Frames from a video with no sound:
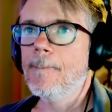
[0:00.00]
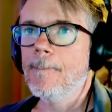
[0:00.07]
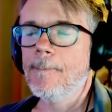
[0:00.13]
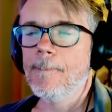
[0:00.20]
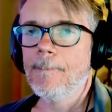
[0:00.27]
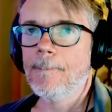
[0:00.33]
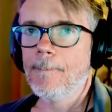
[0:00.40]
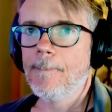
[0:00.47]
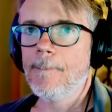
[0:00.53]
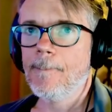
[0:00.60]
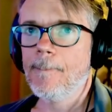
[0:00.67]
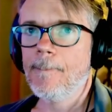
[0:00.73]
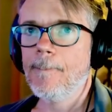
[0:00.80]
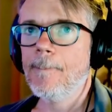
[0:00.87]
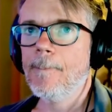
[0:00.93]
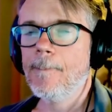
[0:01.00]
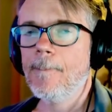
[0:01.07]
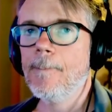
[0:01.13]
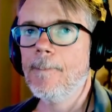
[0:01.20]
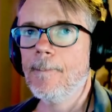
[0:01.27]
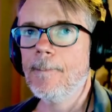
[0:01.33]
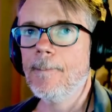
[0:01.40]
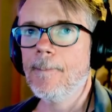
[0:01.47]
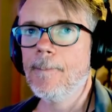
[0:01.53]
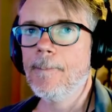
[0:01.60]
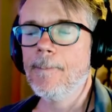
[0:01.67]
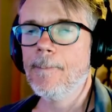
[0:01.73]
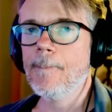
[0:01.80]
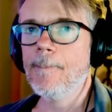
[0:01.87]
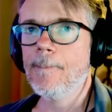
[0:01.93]

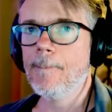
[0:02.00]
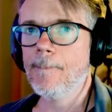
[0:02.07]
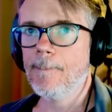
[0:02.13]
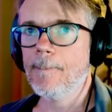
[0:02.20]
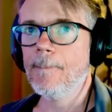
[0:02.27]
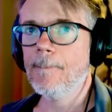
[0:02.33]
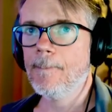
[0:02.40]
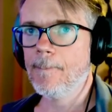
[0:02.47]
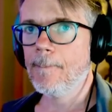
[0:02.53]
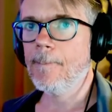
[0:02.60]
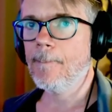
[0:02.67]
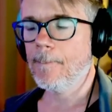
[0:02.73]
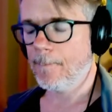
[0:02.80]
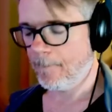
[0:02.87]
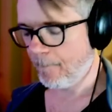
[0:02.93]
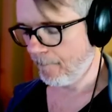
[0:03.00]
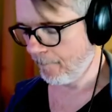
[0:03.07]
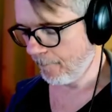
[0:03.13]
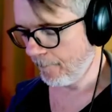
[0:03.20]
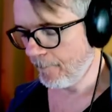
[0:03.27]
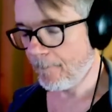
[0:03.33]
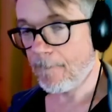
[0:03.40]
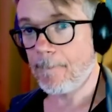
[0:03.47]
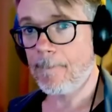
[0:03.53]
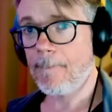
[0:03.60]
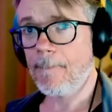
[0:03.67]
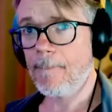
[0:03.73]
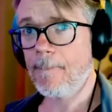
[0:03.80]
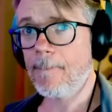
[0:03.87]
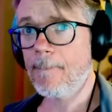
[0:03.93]

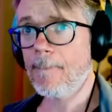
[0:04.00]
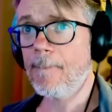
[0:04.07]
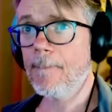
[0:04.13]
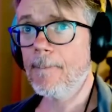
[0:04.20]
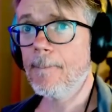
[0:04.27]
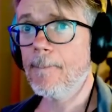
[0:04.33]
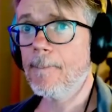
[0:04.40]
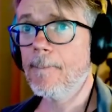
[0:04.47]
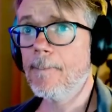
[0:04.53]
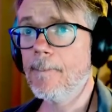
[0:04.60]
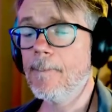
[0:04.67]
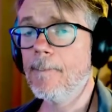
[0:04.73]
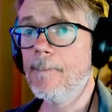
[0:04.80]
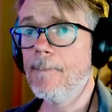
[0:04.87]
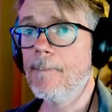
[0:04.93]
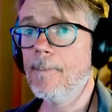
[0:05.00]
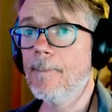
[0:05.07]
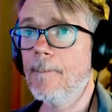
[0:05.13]
(silent)